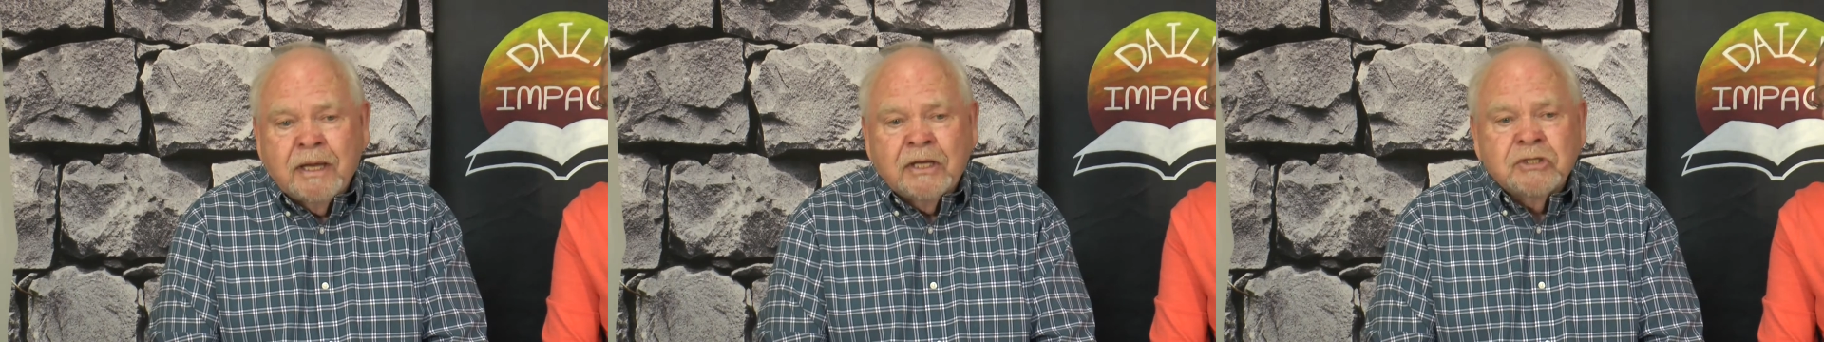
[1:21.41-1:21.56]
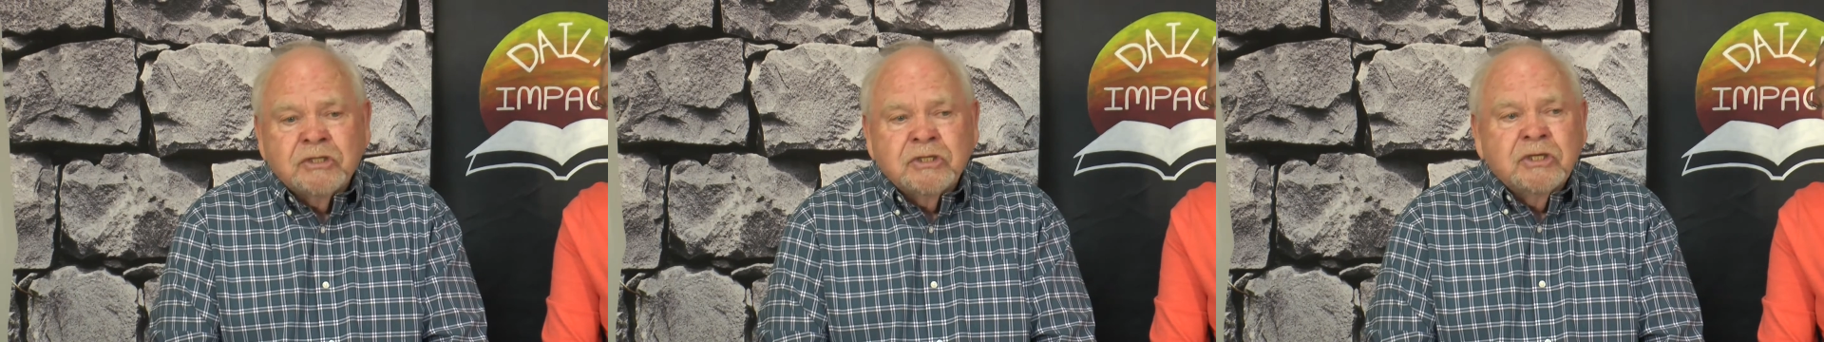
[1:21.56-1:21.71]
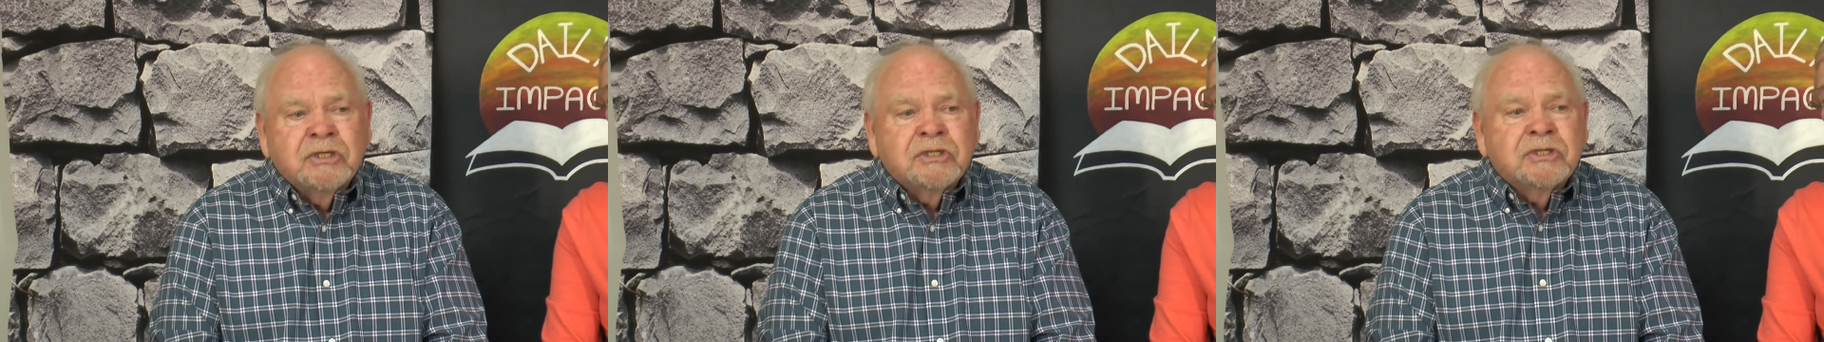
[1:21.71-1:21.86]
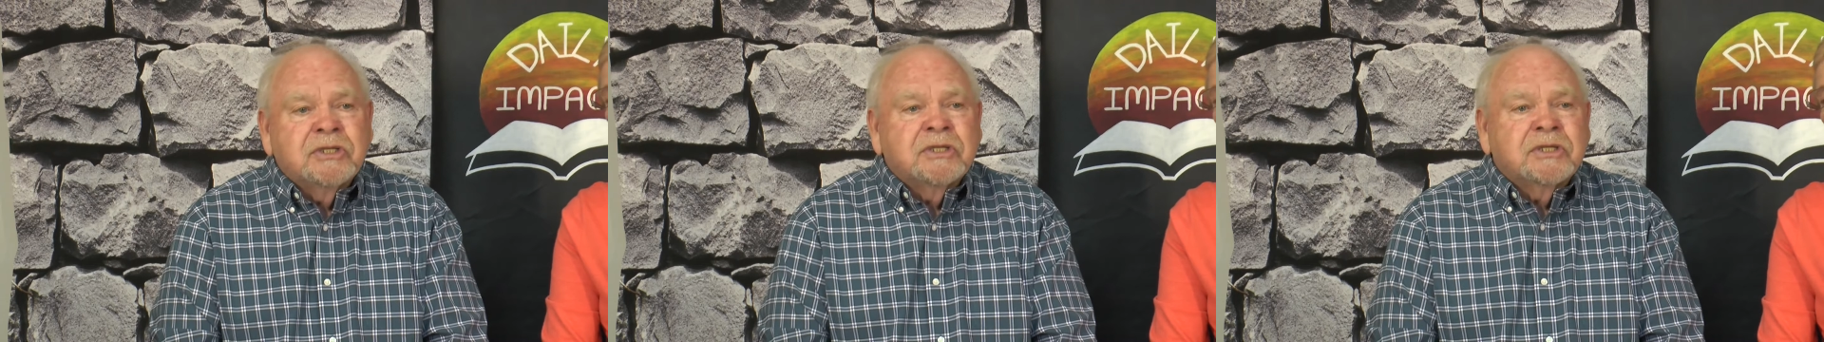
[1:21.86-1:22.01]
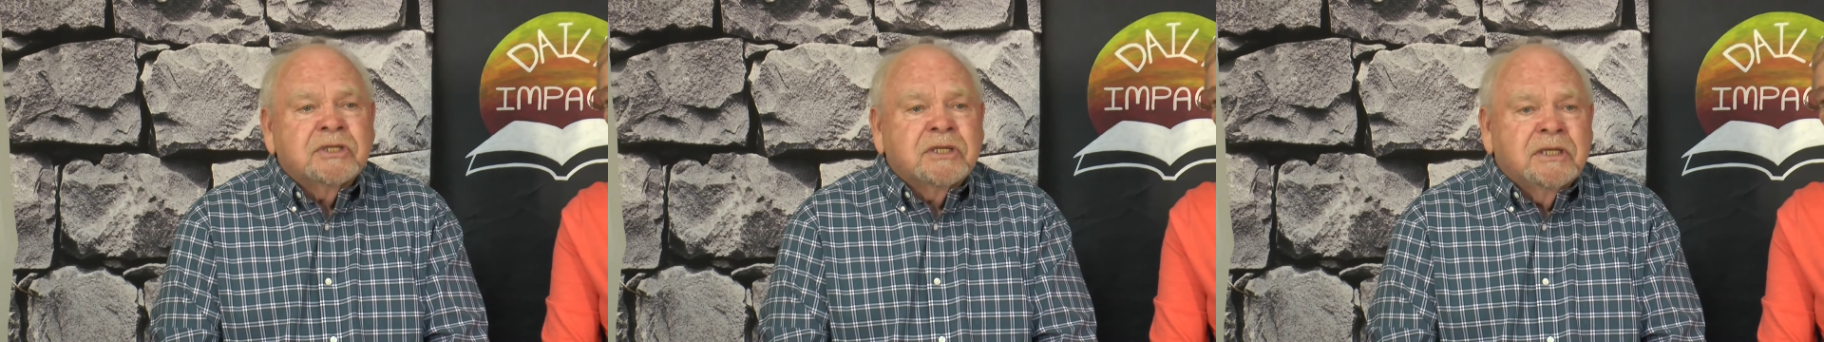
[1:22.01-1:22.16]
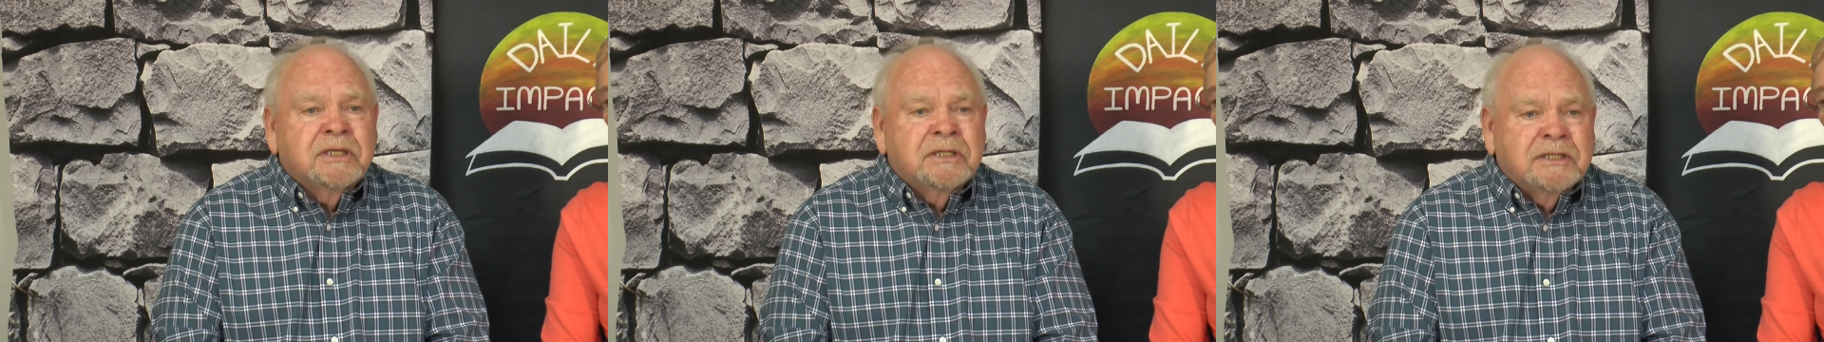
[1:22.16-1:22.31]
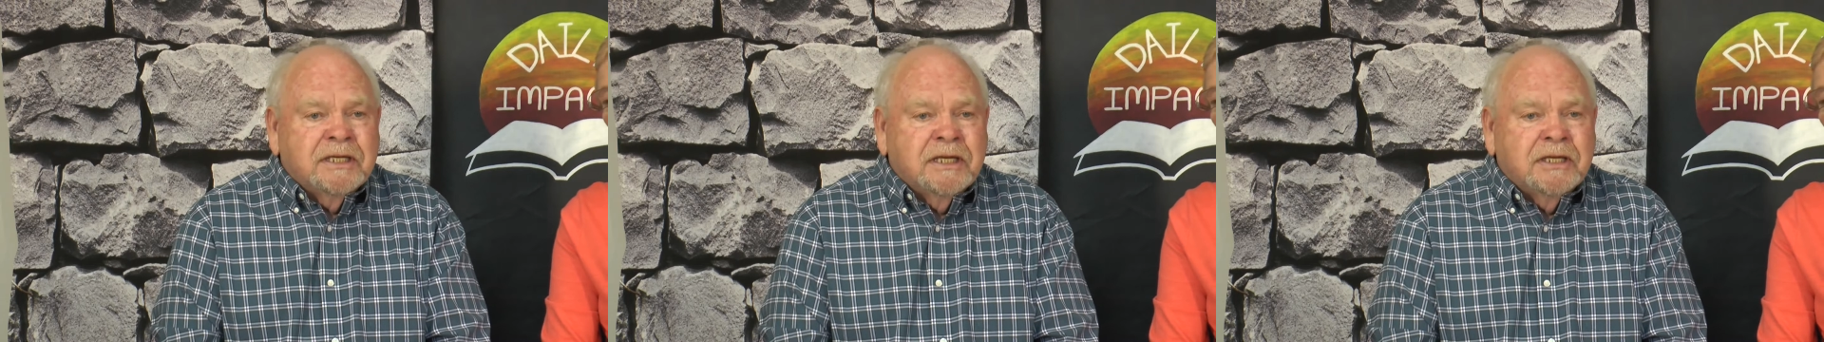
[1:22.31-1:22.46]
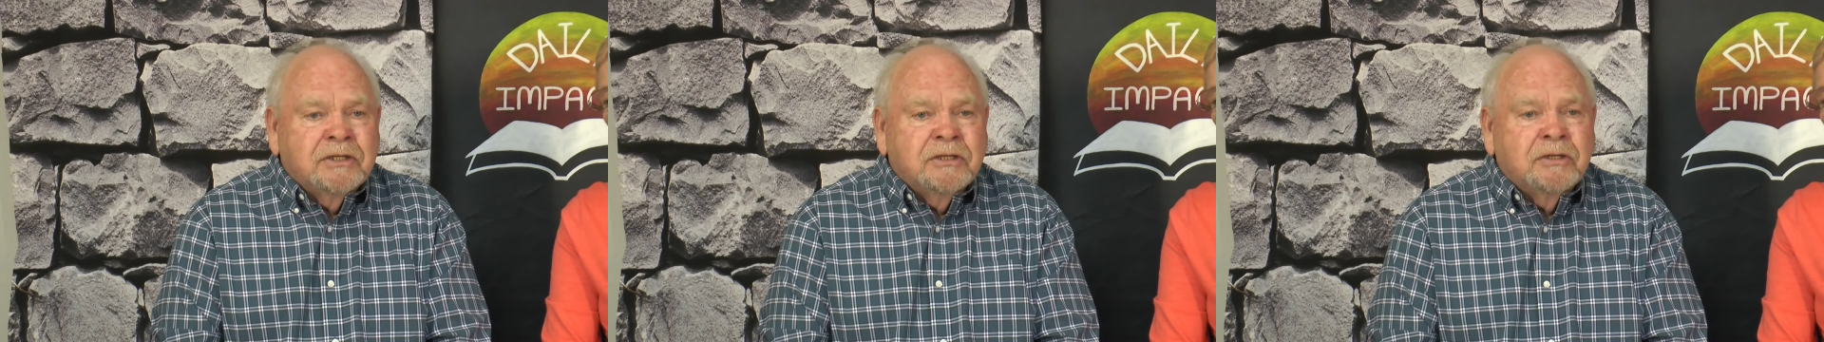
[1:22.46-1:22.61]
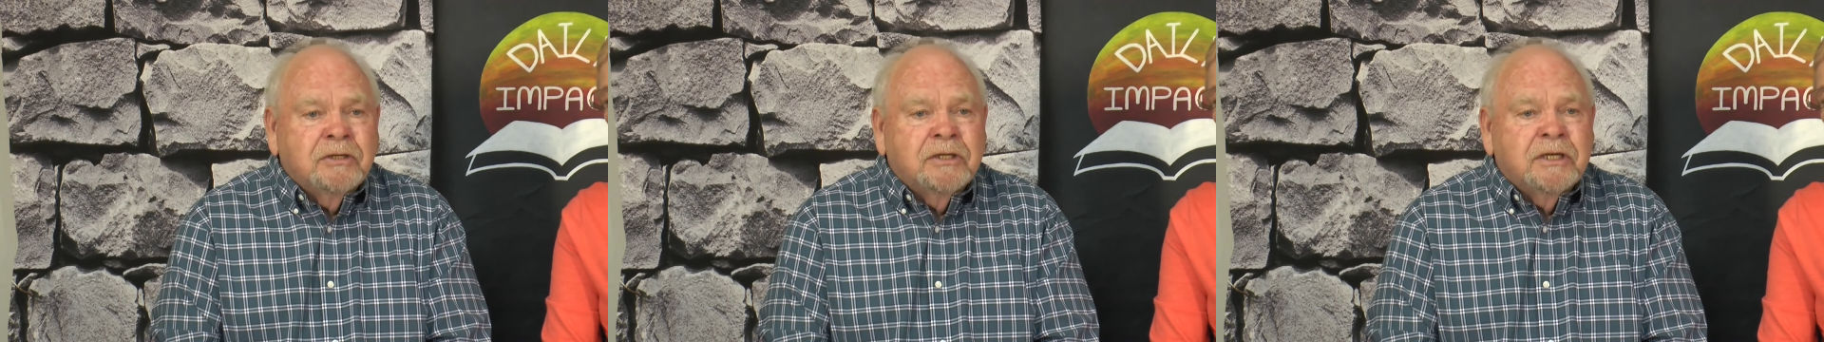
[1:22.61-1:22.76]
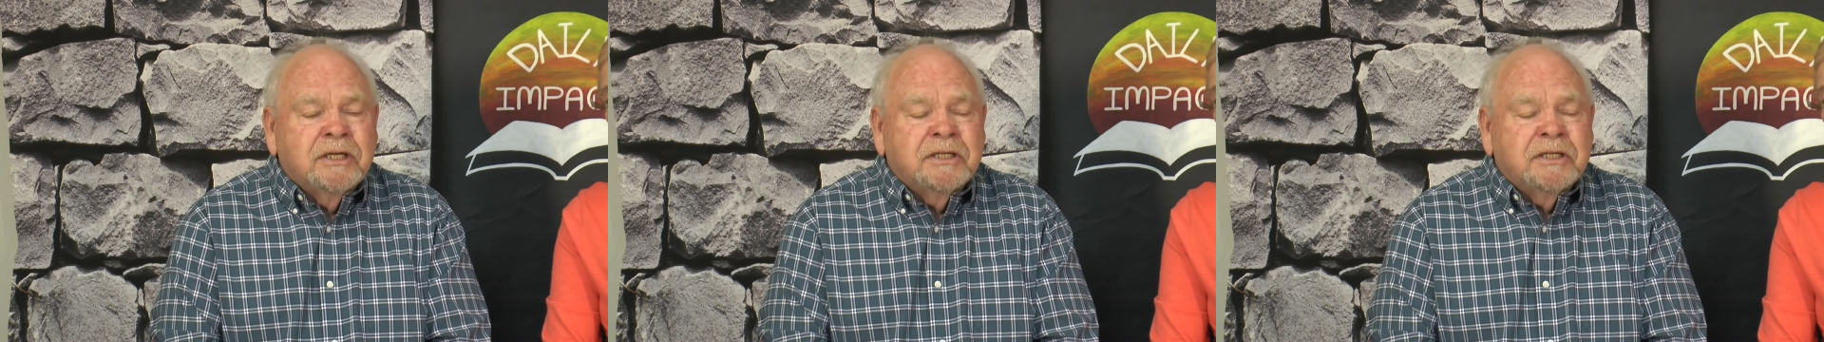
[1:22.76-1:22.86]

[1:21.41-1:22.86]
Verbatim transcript: And Jesus continued